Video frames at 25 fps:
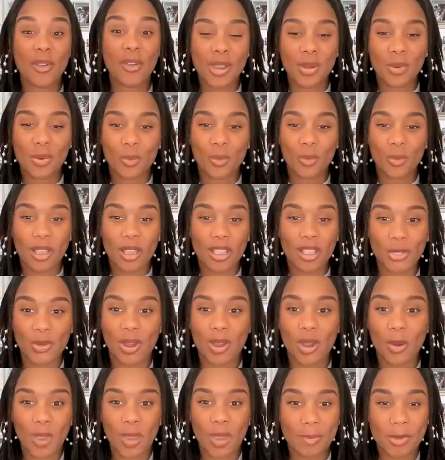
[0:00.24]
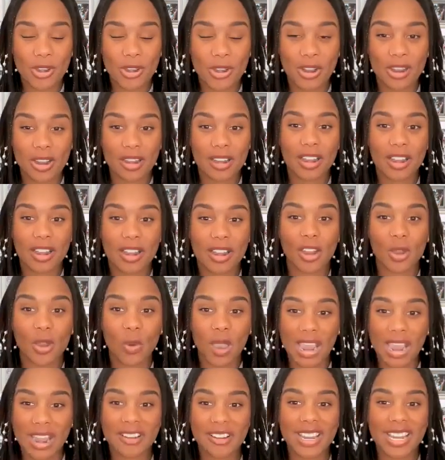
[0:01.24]
and welcome to our webinar,
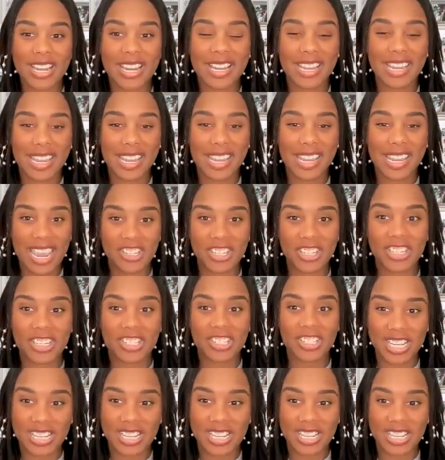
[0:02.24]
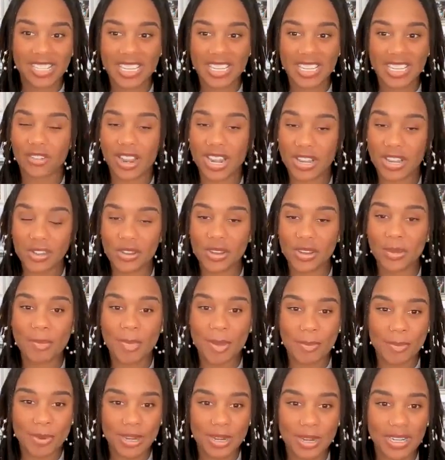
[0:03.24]
Acquiring and Engaging Gen Z Credit Union
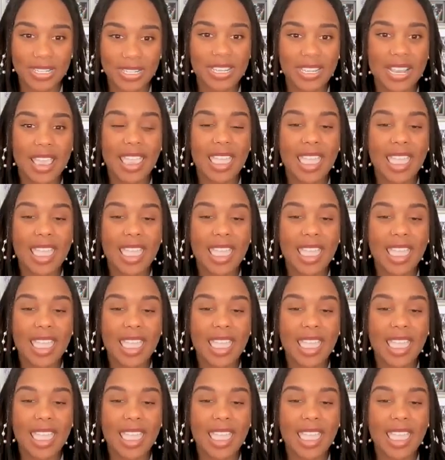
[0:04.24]
Members,